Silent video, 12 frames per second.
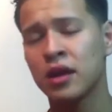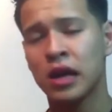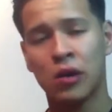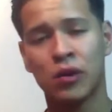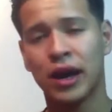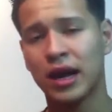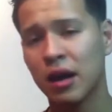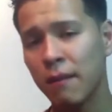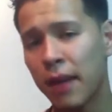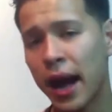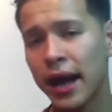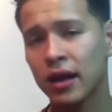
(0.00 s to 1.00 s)
and when I come
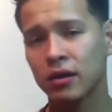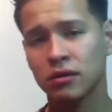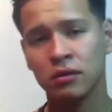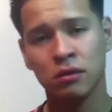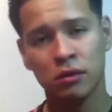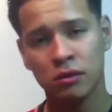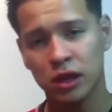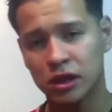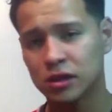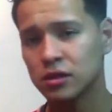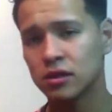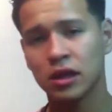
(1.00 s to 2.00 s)
back,
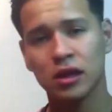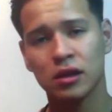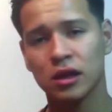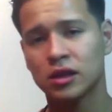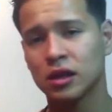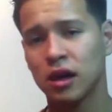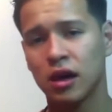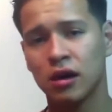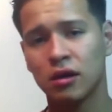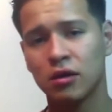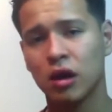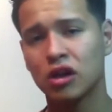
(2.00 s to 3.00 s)

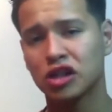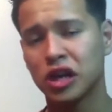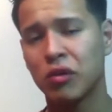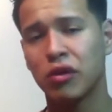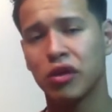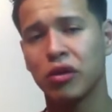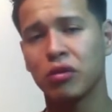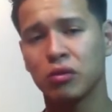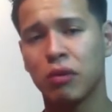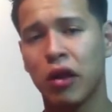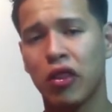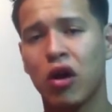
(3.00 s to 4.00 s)
I'll share with you
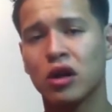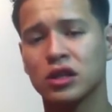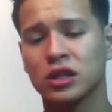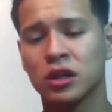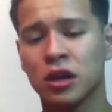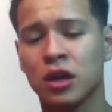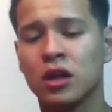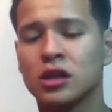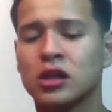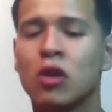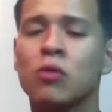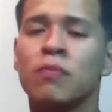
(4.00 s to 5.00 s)
my thoughts.
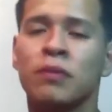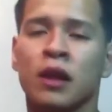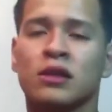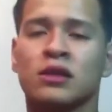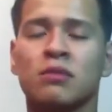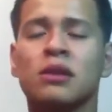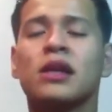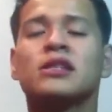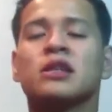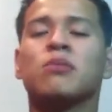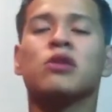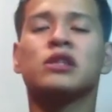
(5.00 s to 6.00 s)
So something as
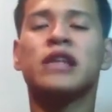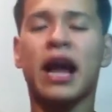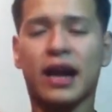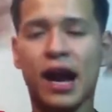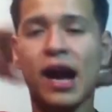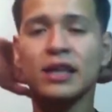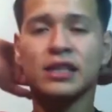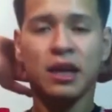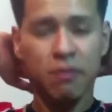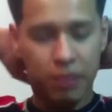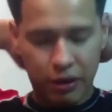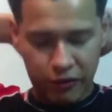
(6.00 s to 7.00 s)
simple as that, guys,
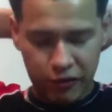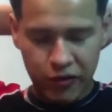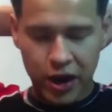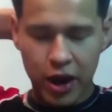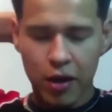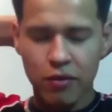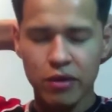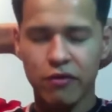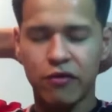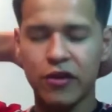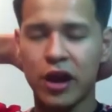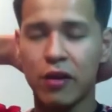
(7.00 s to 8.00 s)
can be very,
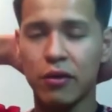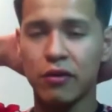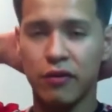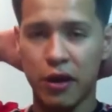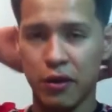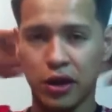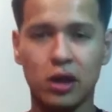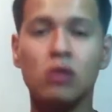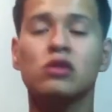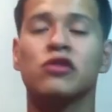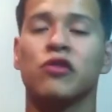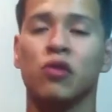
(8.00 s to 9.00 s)
very, very
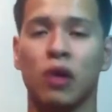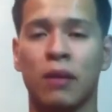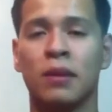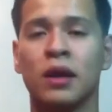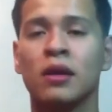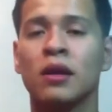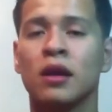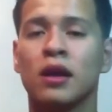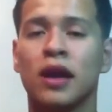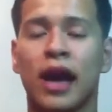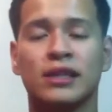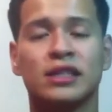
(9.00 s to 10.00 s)
useful. I mean,
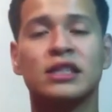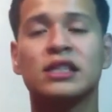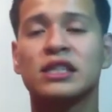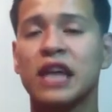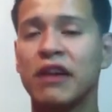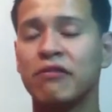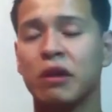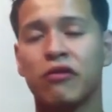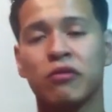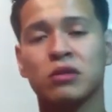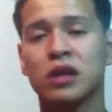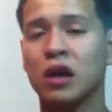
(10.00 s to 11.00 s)
has saved me
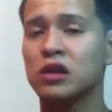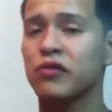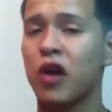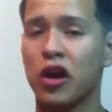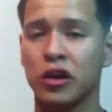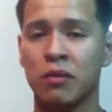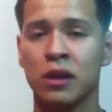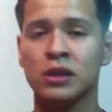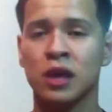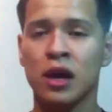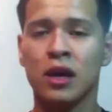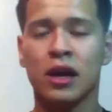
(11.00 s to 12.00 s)
from tons of
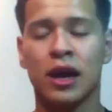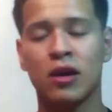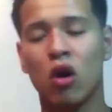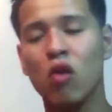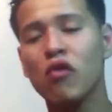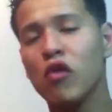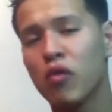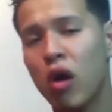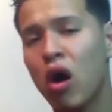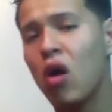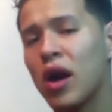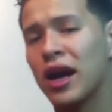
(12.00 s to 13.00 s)
arguments, and
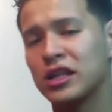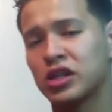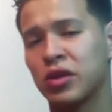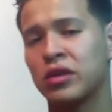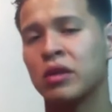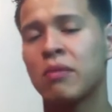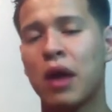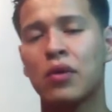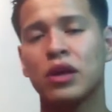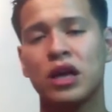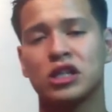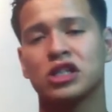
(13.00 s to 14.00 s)
overall, it has strengthened my
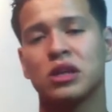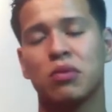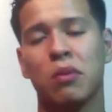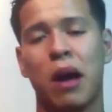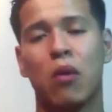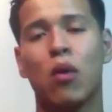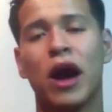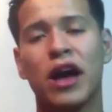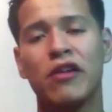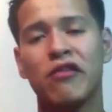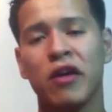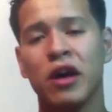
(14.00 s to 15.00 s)
relationship with my
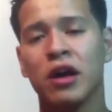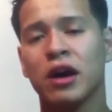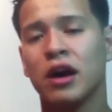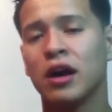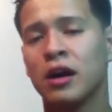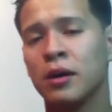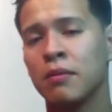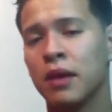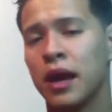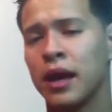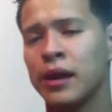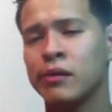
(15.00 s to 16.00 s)
wife.
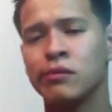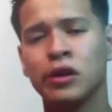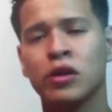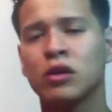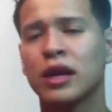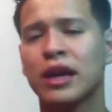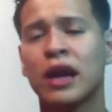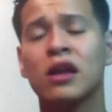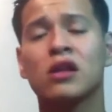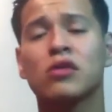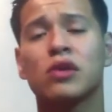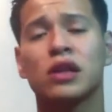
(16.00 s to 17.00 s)
And you know, like any
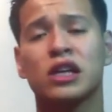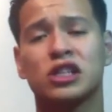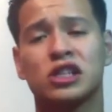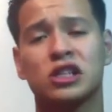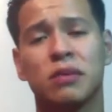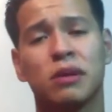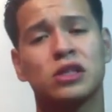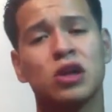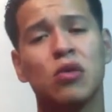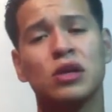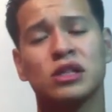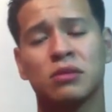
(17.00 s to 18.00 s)
other relationship, it's
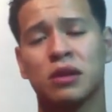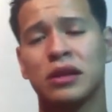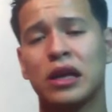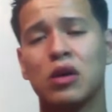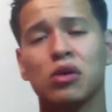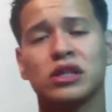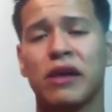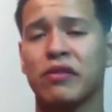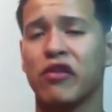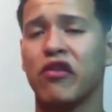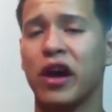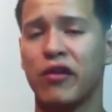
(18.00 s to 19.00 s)
always something that you always have
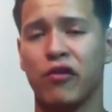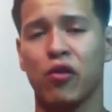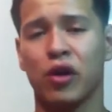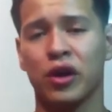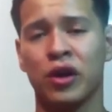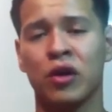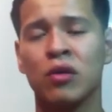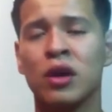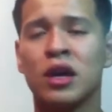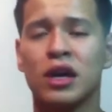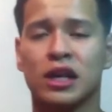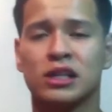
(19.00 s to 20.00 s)
to fight for, you know,
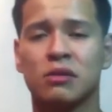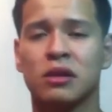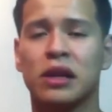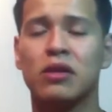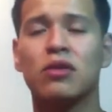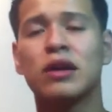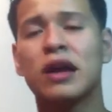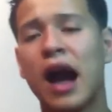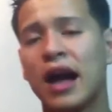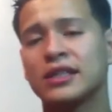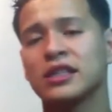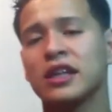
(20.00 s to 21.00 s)
it's something that you
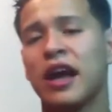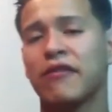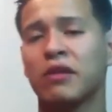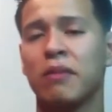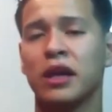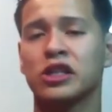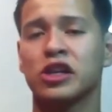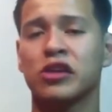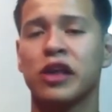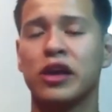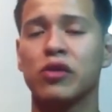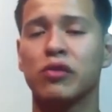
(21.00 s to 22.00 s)
constantly have to make sure
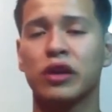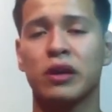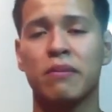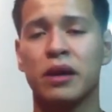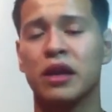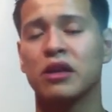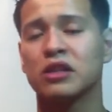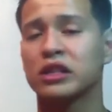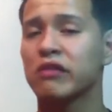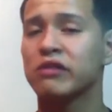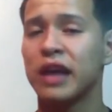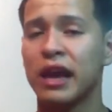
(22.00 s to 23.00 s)
that you're recommitting
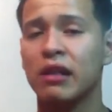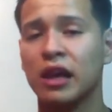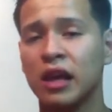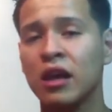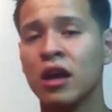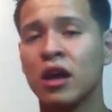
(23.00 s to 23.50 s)
yourself daily,